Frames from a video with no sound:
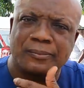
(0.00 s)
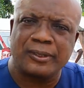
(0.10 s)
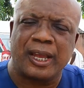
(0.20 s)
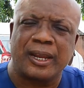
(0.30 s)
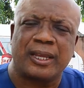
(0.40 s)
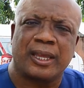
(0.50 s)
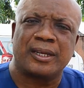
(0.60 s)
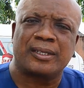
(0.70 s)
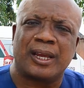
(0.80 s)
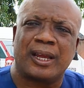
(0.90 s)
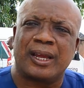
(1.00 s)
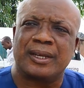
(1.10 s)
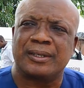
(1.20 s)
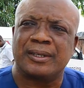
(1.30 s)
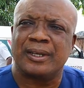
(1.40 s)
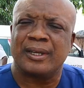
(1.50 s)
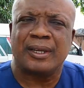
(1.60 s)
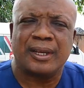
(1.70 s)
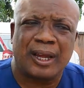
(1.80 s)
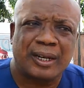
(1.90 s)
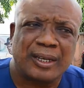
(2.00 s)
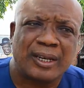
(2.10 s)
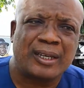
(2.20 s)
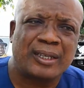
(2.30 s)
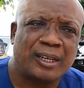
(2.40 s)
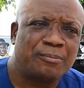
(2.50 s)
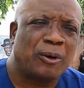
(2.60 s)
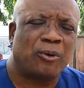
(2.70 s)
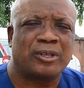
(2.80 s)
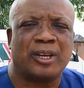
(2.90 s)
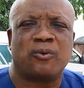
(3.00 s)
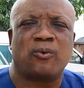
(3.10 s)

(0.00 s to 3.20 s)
In any case, I think that statement was